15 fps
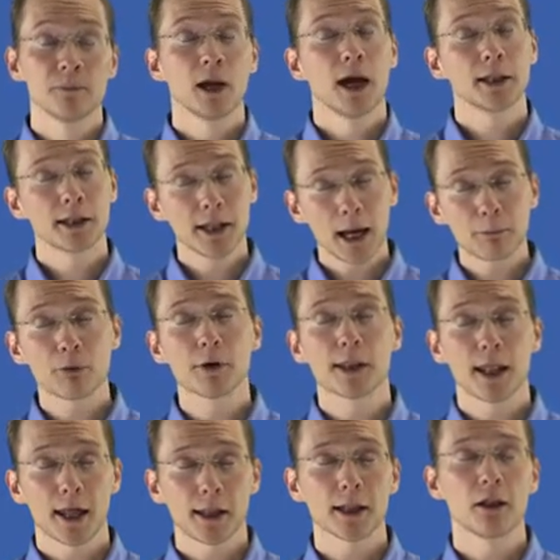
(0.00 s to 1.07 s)
It's not
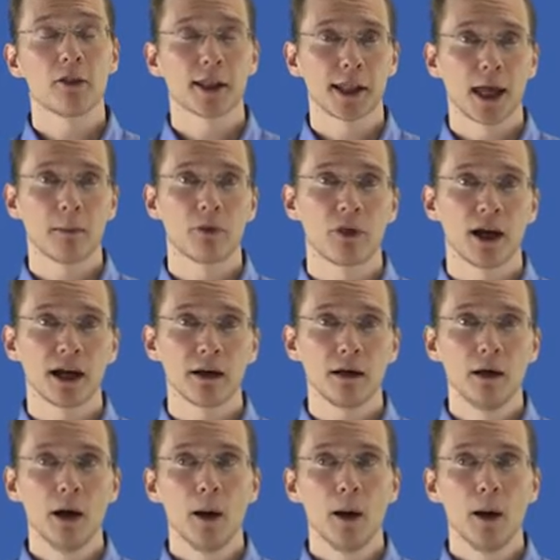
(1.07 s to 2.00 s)
precisely the same thing,